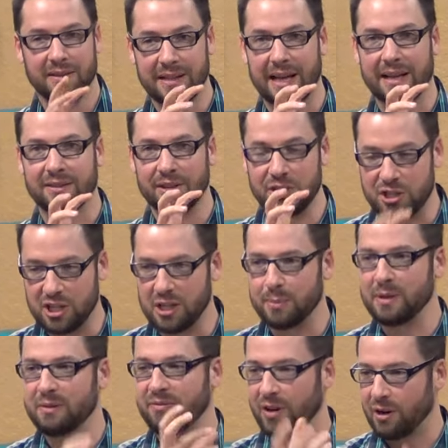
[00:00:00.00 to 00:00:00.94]

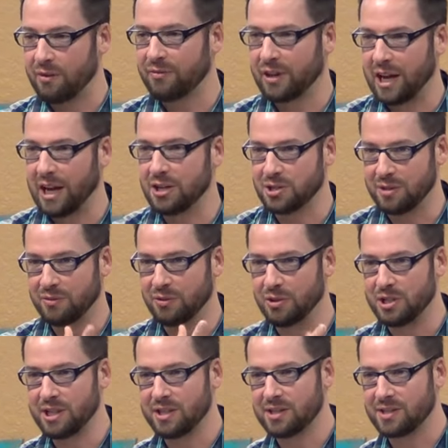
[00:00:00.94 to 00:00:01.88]
legitimate verification of
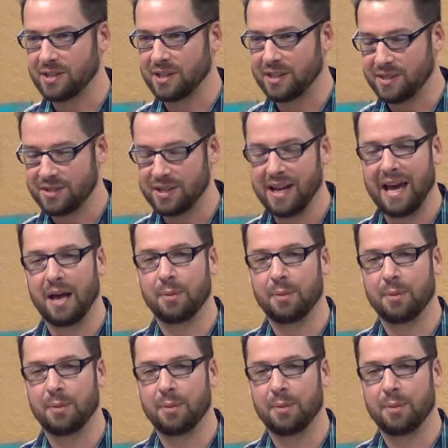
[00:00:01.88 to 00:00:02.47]
who Jesus is,